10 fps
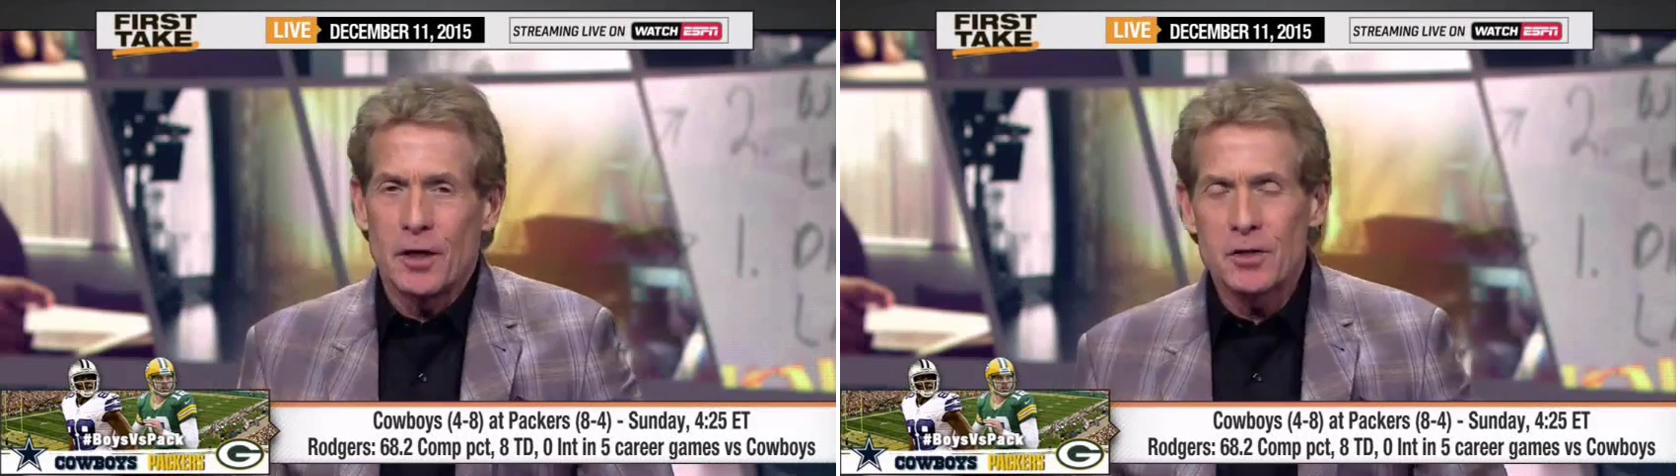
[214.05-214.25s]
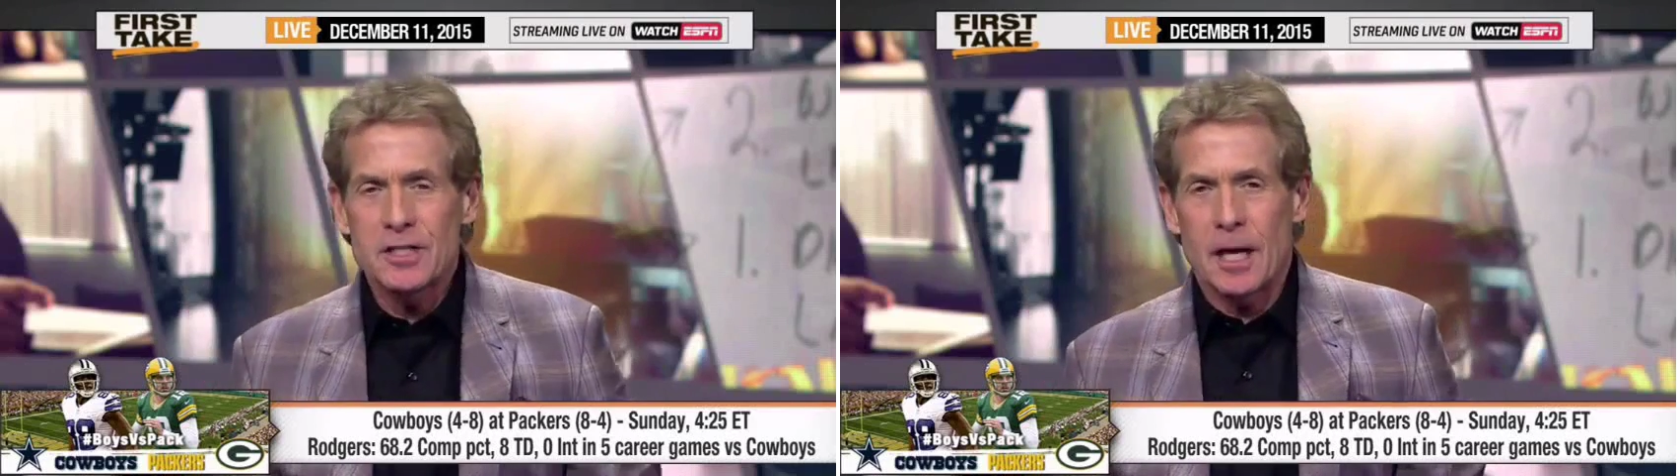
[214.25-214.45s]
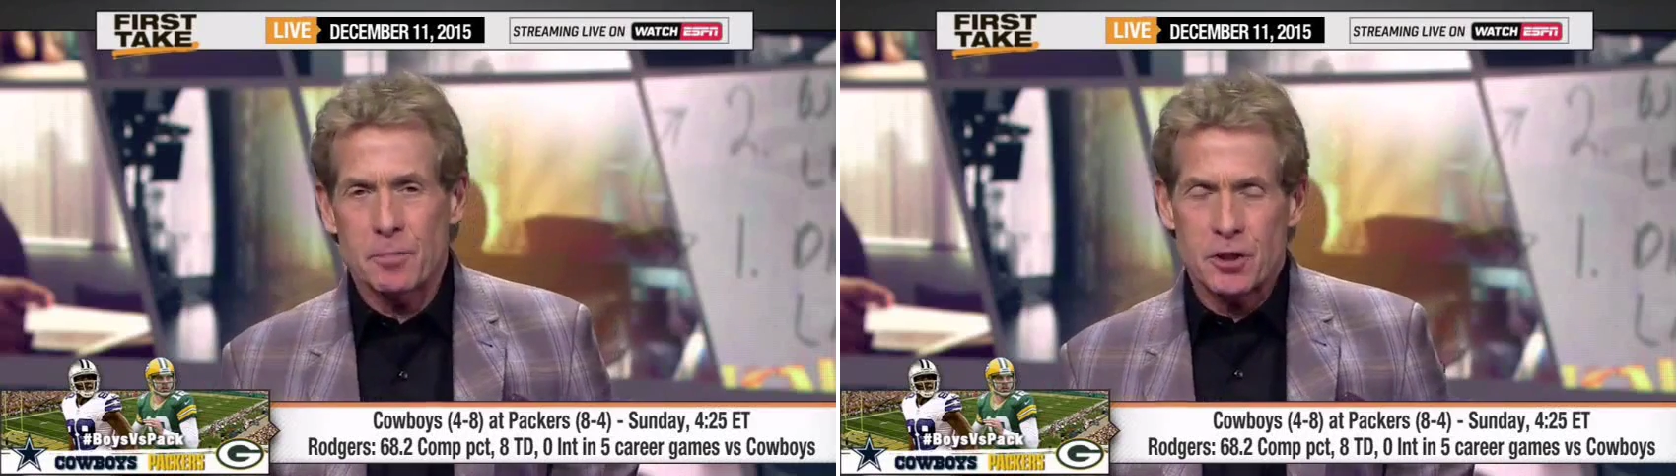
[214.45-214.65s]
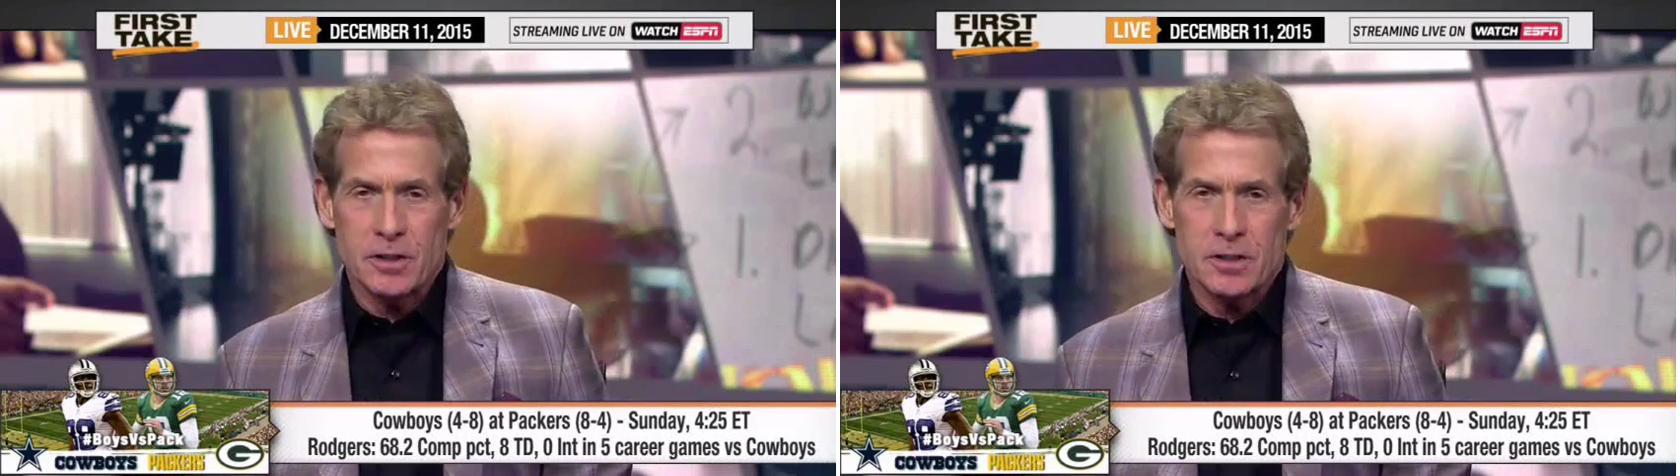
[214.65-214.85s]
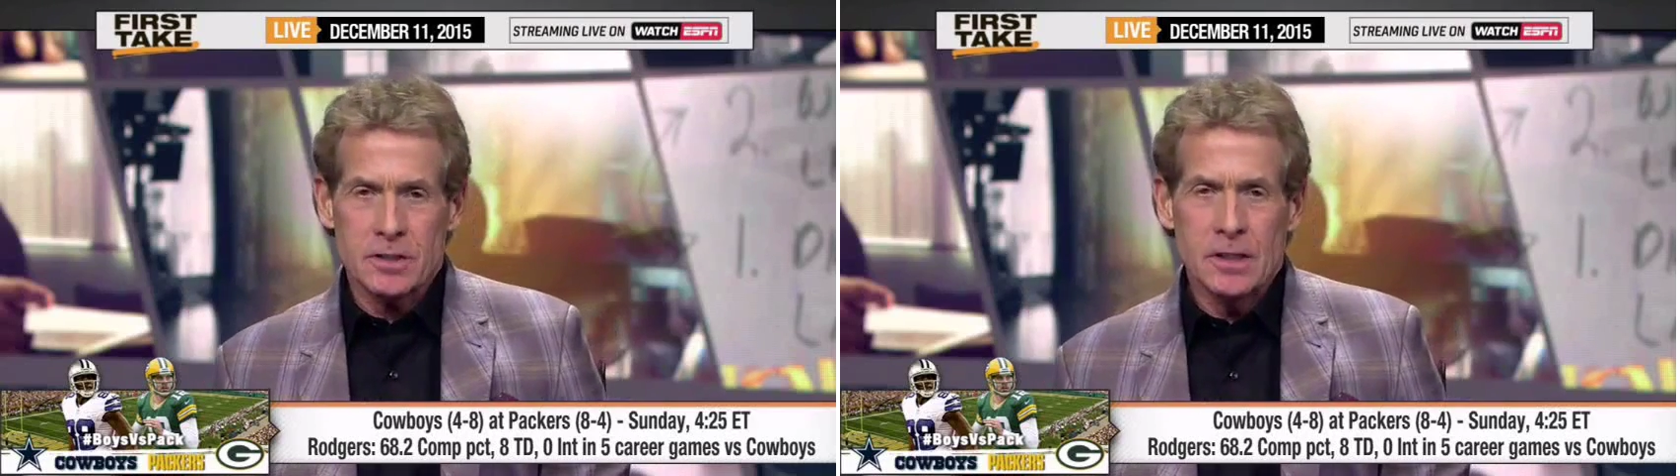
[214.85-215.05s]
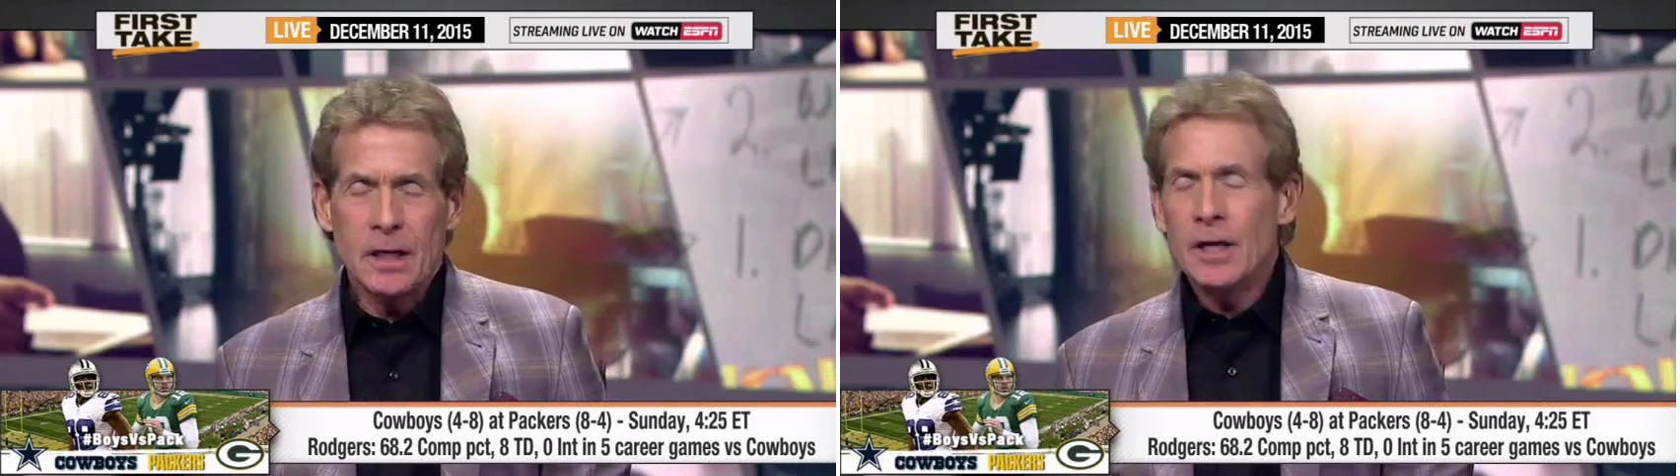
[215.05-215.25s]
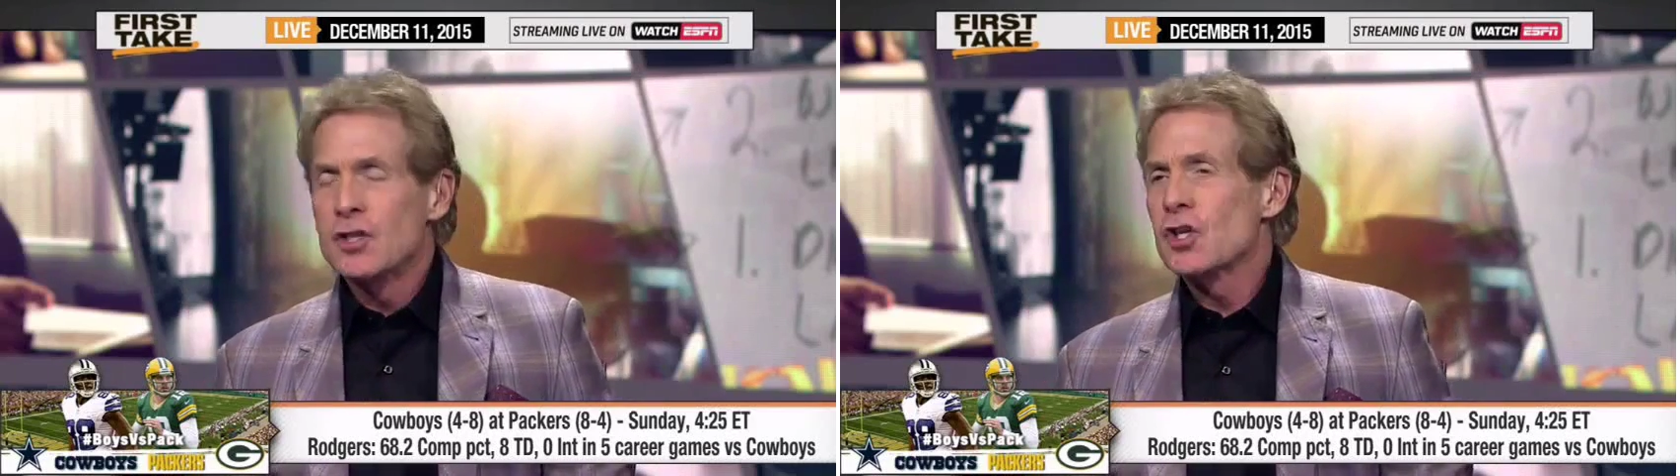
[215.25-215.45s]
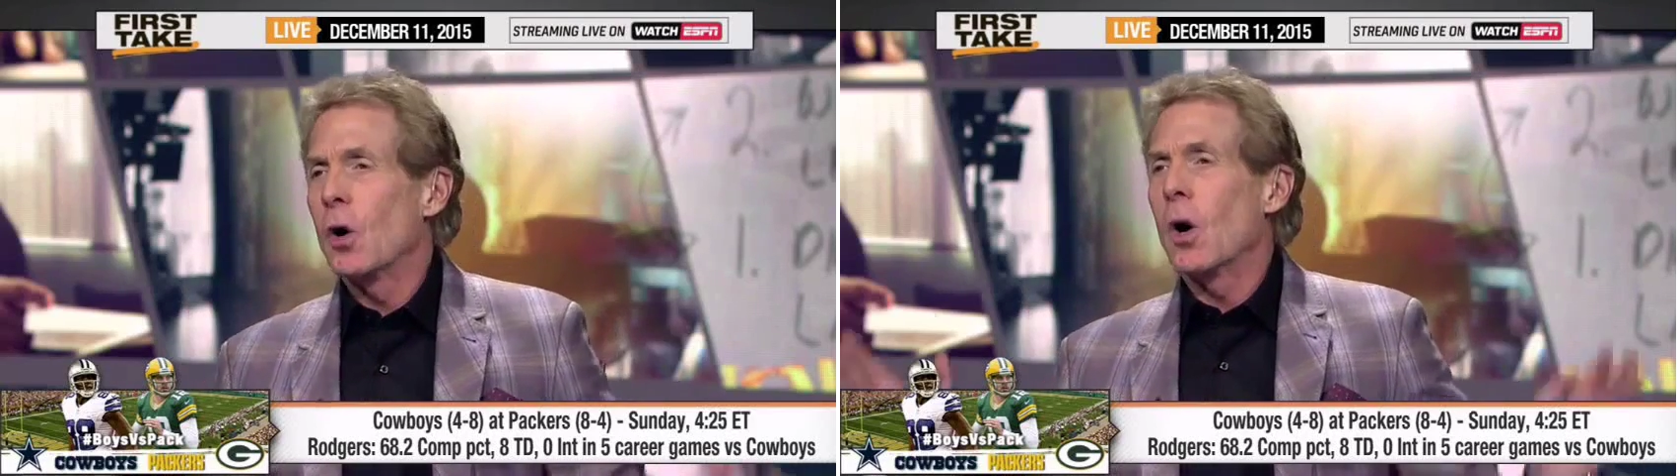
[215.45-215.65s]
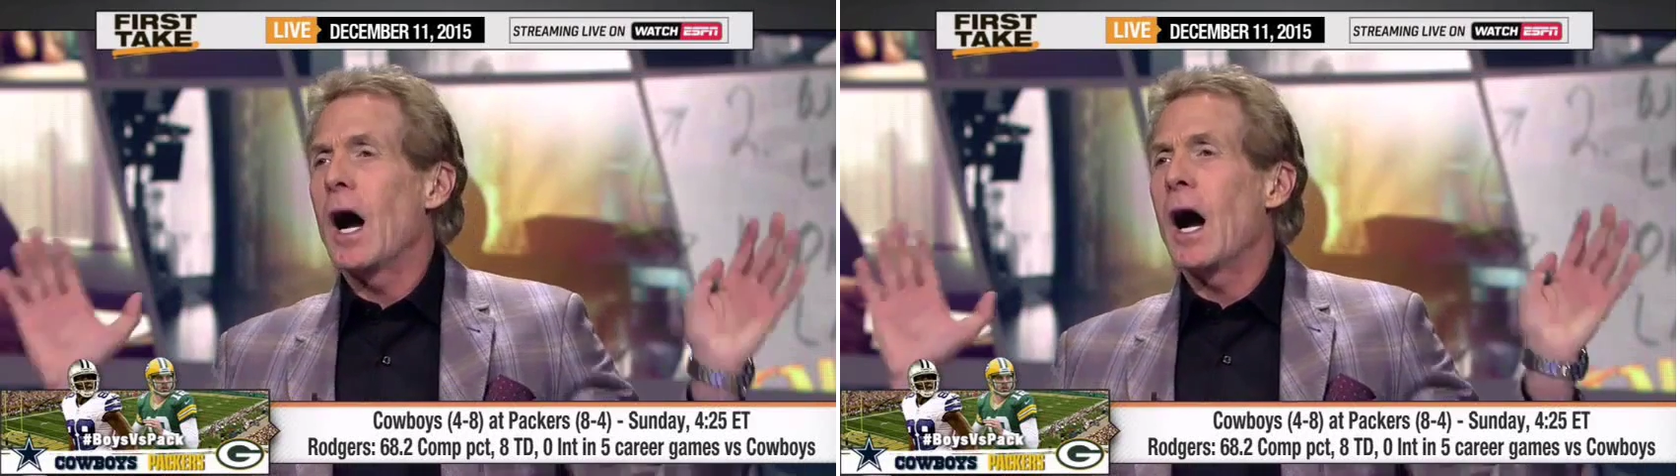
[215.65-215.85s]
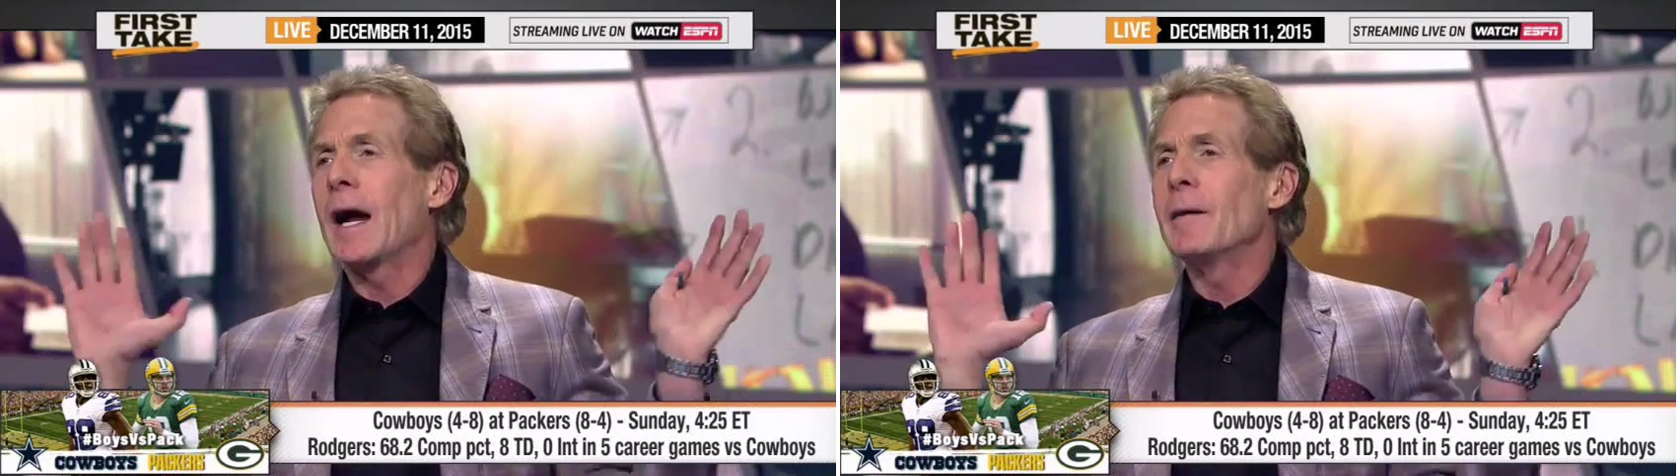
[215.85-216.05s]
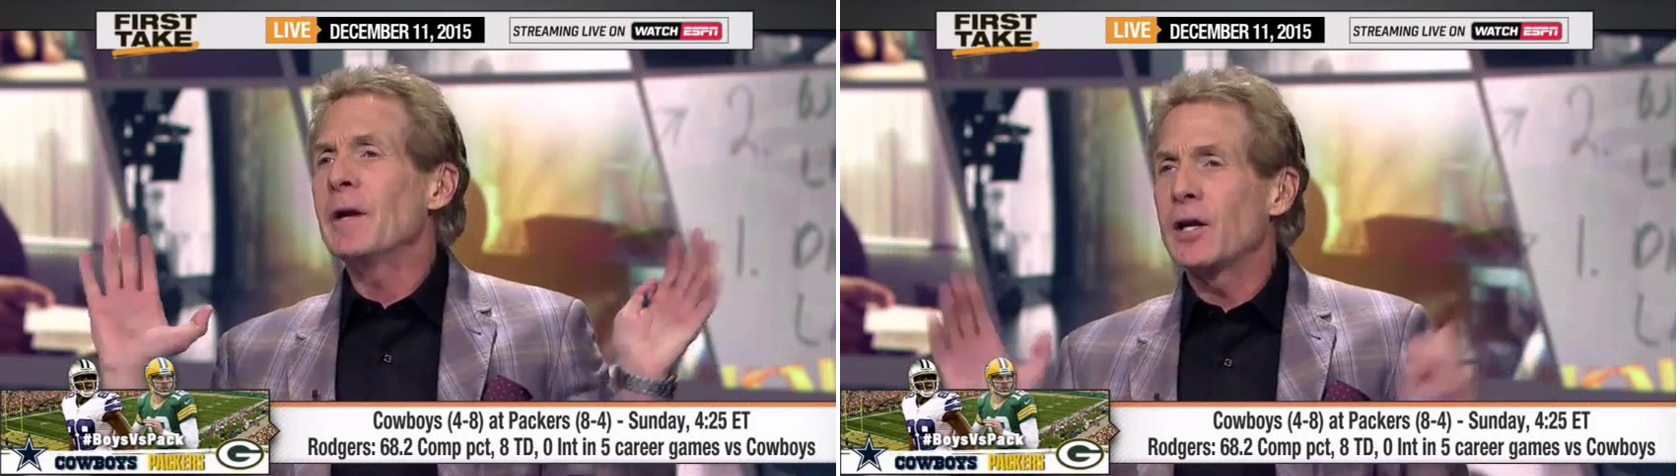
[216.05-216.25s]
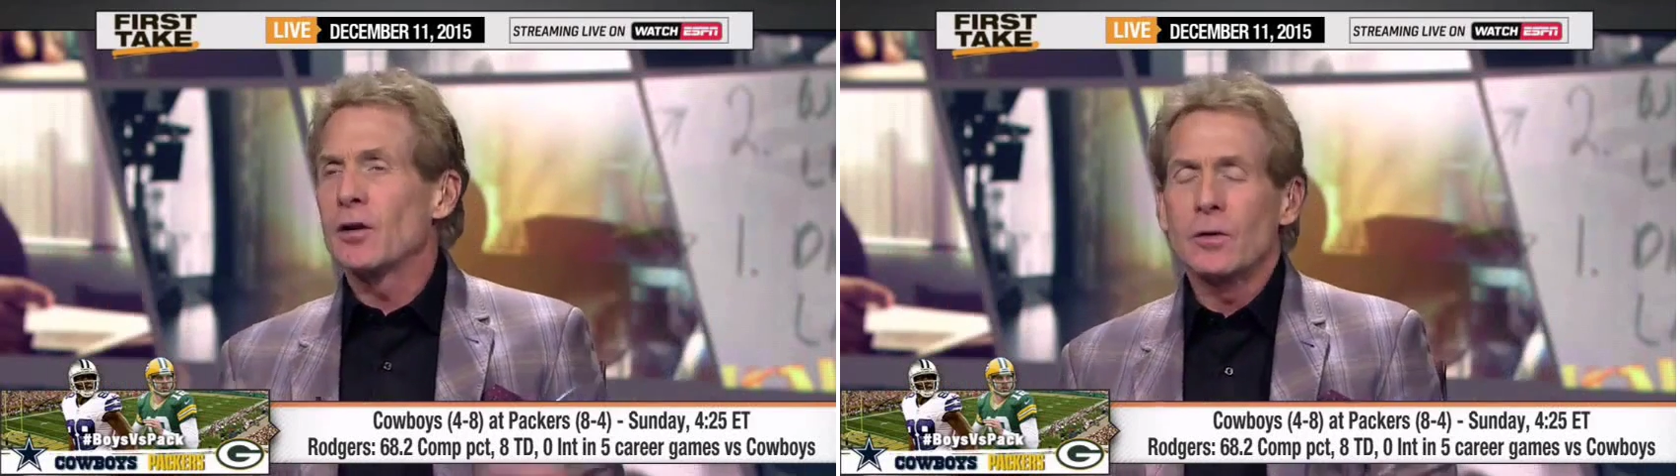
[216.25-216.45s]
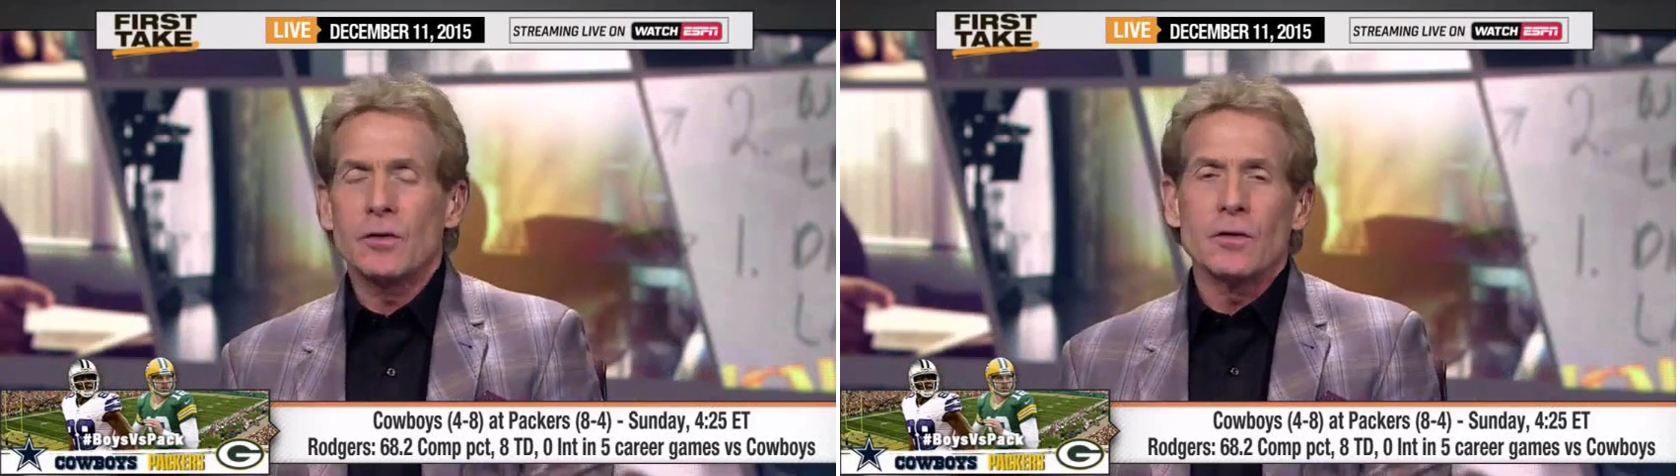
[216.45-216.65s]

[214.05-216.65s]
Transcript: interceptions. So I am here.